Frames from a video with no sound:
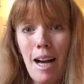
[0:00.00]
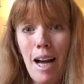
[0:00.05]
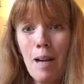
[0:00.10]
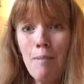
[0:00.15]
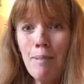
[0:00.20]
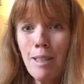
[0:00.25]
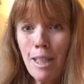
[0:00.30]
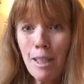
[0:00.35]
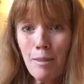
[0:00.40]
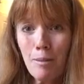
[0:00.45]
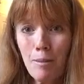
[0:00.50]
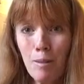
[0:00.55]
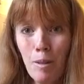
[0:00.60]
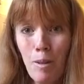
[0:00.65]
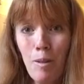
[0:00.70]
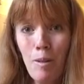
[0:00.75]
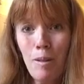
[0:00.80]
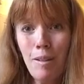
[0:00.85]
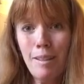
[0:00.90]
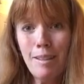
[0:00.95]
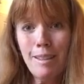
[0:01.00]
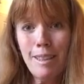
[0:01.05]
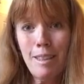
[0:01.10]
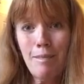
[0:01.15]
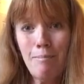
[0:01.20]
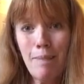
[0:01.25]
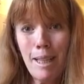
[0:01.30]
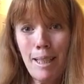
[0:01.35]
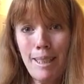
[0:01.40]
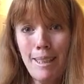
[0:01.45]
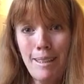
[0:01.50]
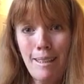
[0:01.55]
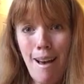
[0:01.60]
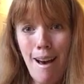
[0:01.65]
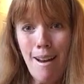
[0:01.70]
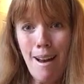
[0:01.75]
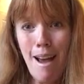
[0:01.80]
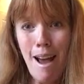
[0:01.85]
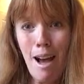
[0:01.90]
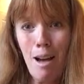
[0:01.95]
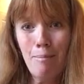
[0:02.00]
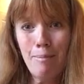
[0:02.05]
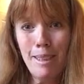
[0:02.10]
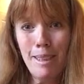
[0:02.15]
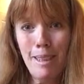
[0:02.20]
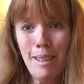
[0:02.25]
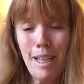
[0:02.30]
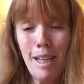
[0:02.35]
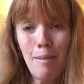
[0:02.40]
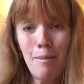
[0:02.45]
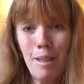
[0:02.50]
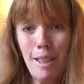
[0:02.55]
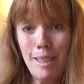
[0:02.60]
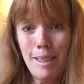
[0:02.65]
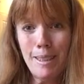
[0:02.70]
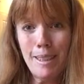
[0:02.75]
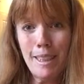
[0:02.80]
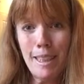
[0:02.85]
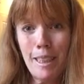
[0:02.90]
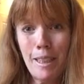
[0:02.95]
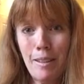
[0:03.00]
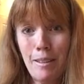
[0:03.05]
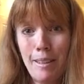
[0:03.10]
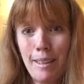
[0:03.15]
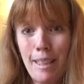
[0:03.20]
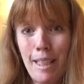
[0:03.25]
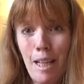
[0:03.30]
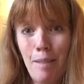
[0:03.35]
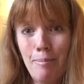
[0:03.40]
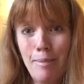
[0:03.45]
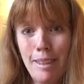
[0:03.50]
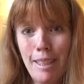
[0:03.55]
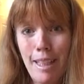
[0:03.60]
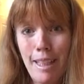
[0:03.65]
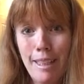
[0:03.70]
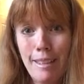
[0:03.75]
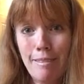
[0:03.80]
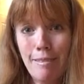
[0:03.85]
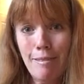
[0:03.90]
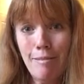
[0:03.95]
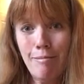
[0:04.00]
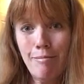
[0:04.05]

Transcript: I played a role in making that happen, and I wanted to hear the update.